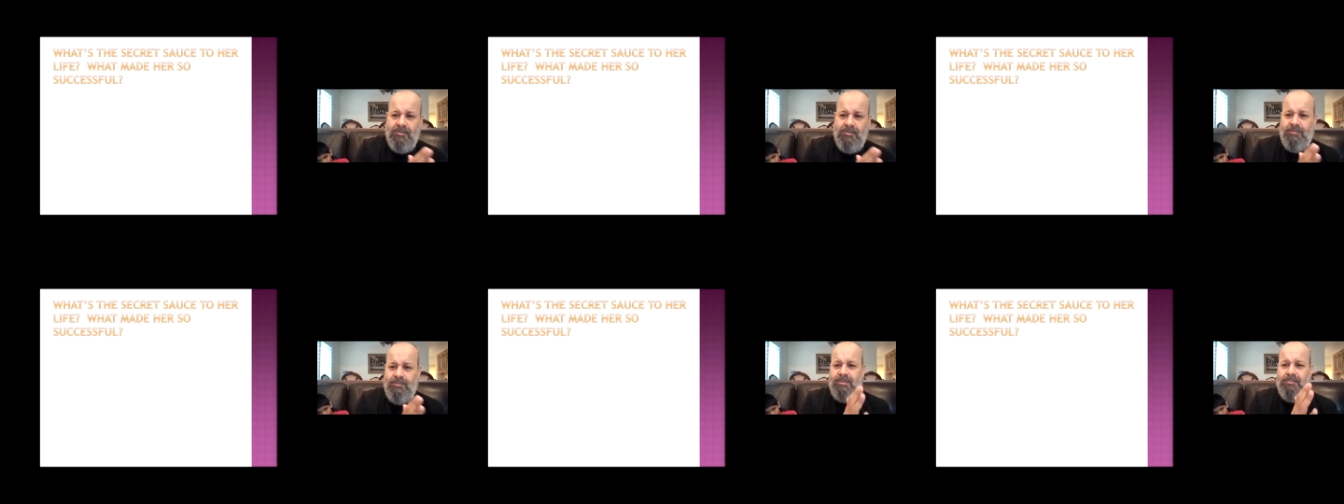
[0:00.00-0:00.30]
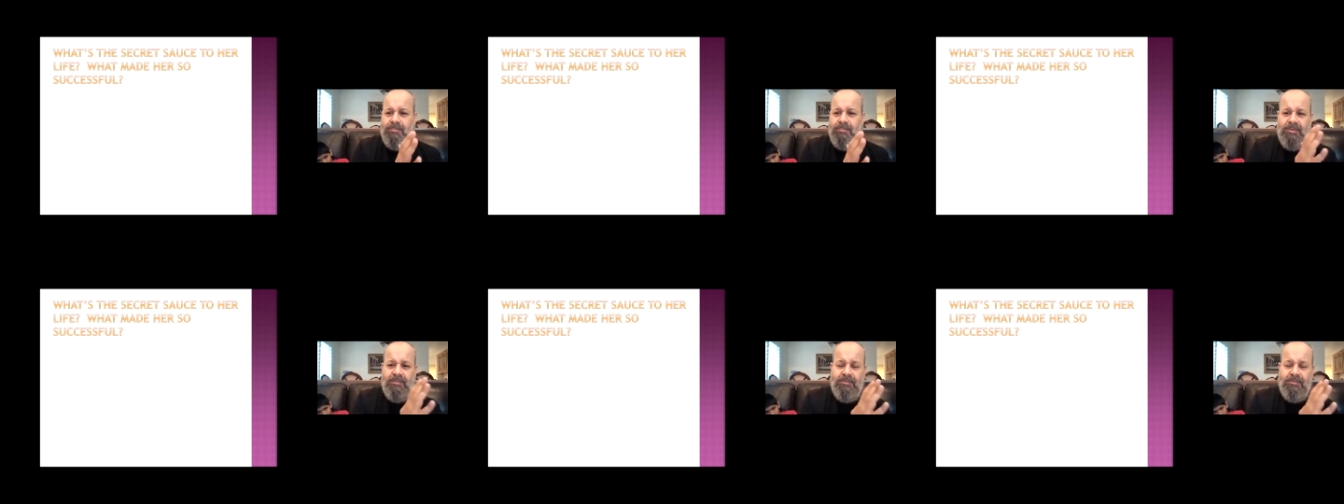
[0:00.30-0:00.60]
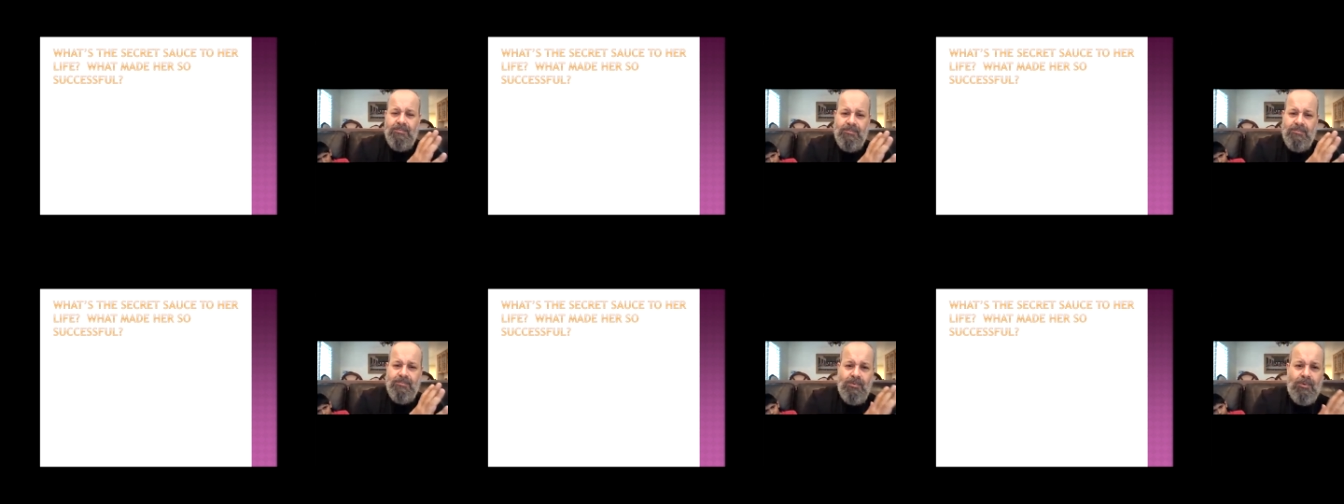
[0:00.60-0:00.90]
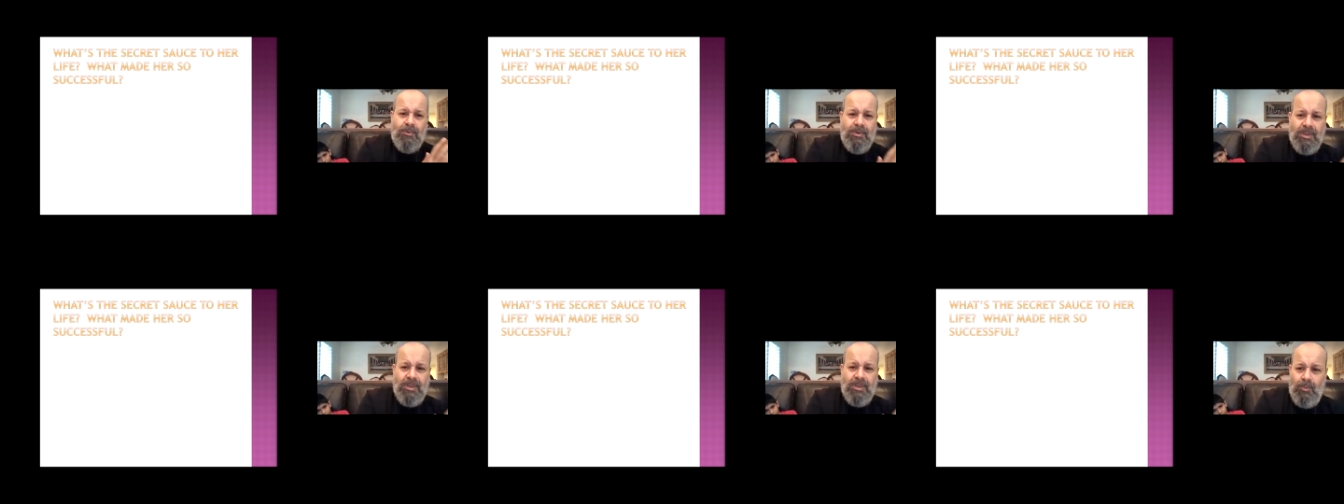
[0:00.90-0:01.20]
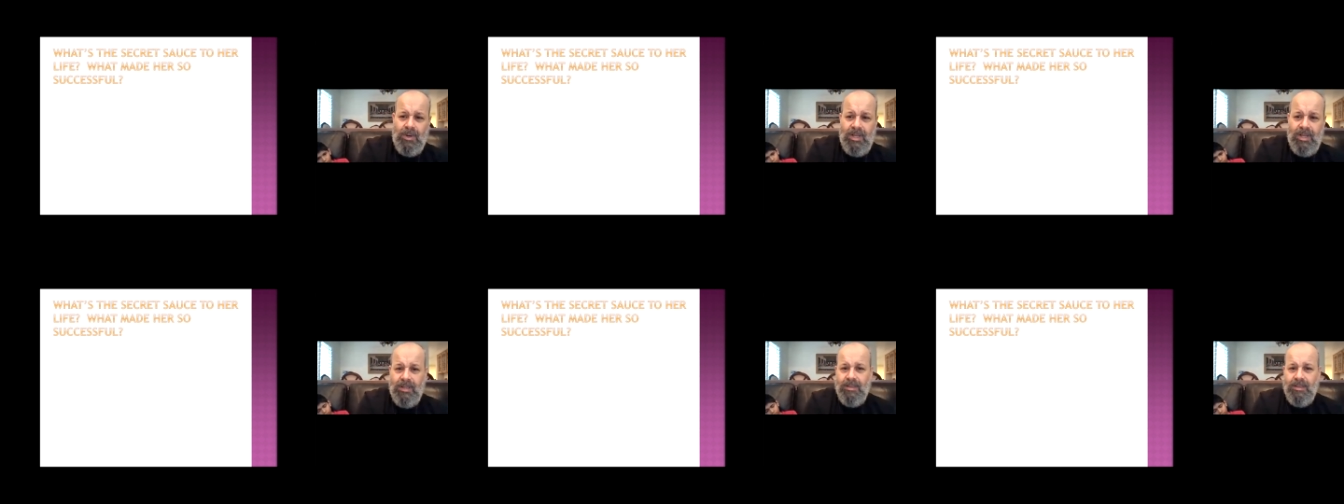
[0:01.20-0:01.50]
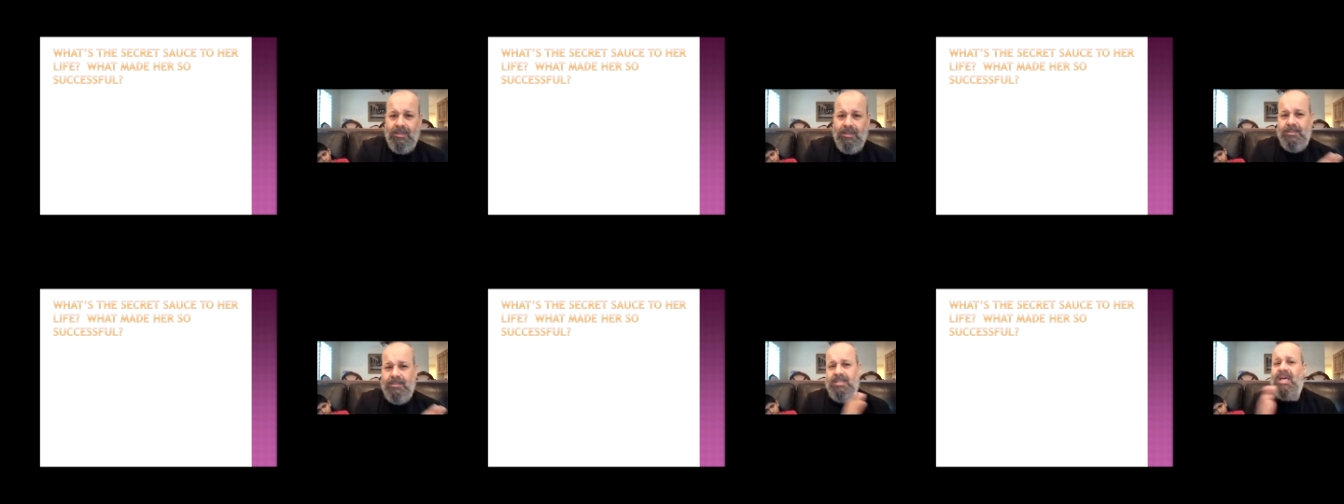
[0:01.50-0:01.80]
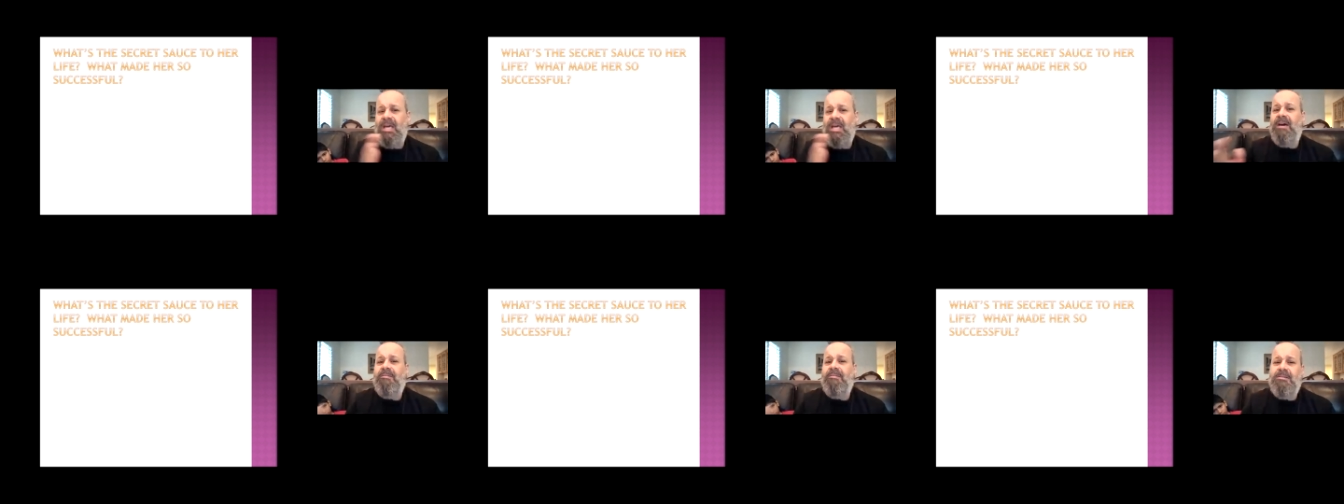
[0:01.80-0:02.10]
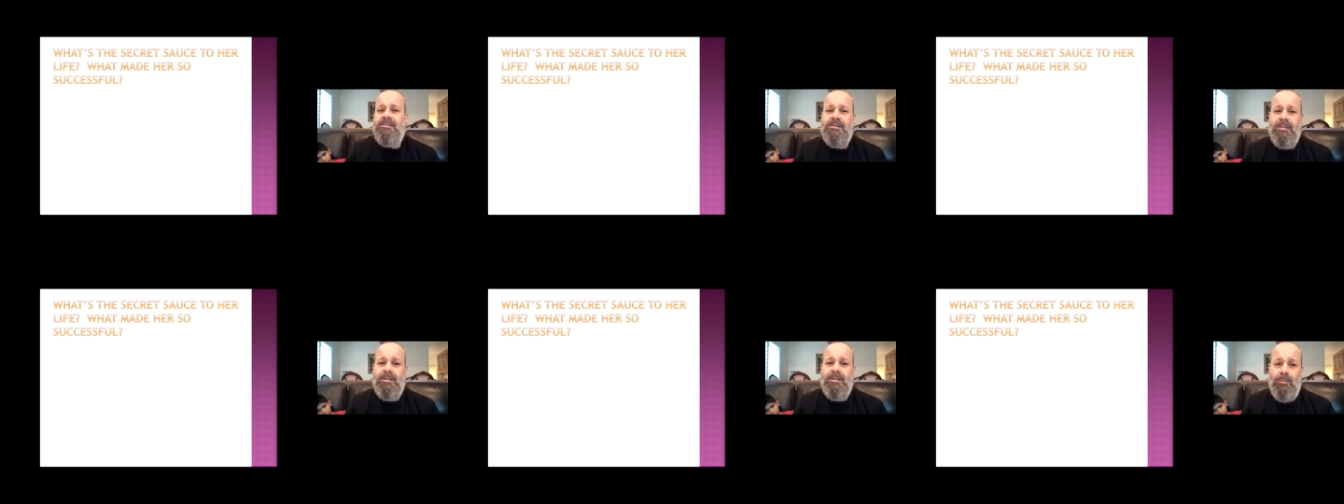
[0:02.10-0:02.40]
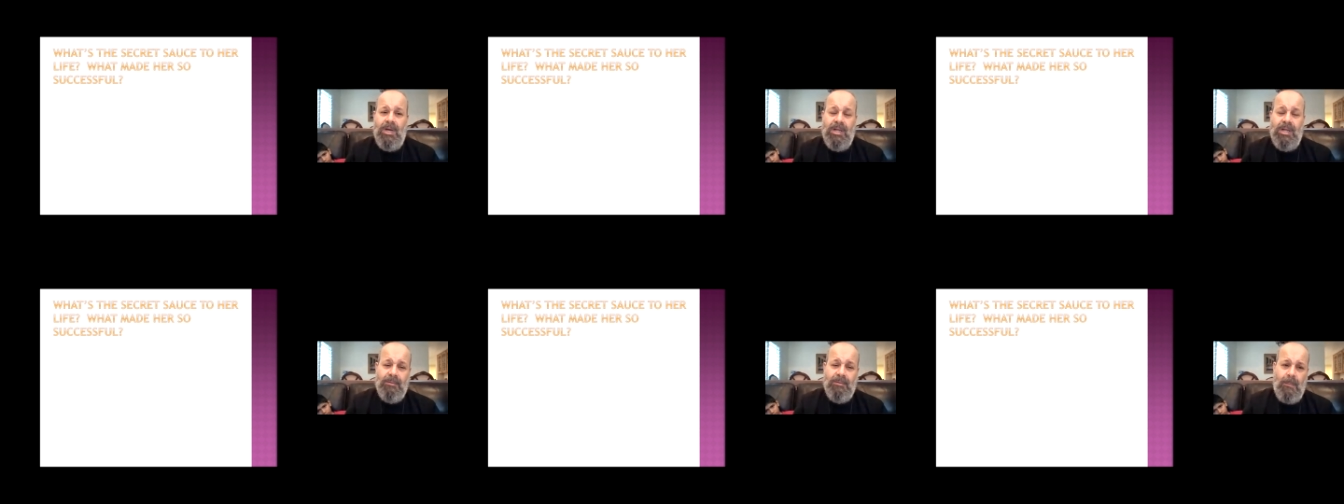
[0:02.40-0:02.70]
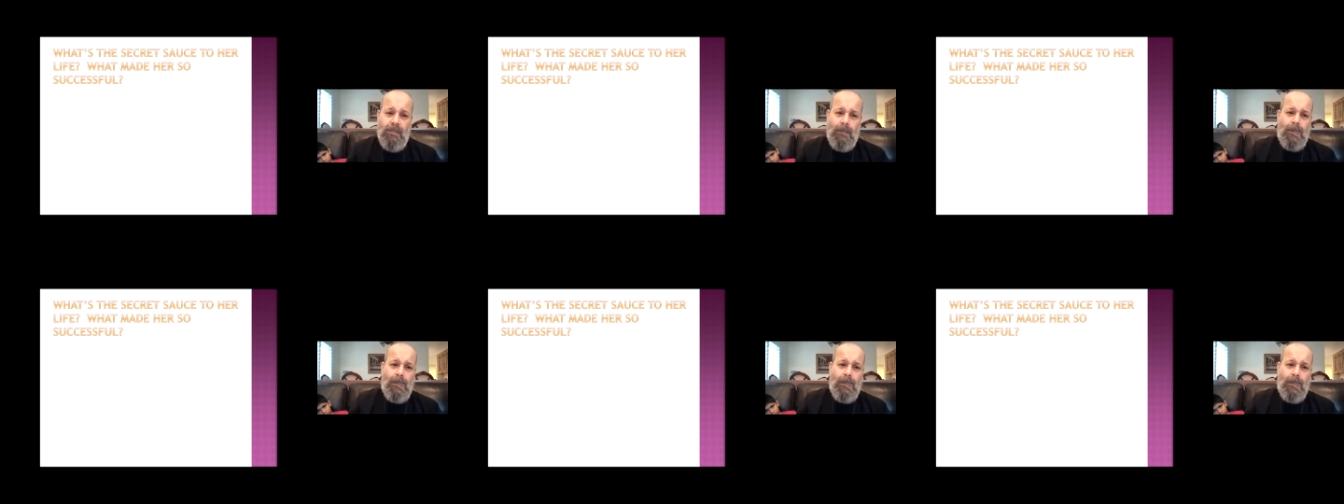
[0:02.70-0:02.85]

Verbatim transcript: from before the well to after the well.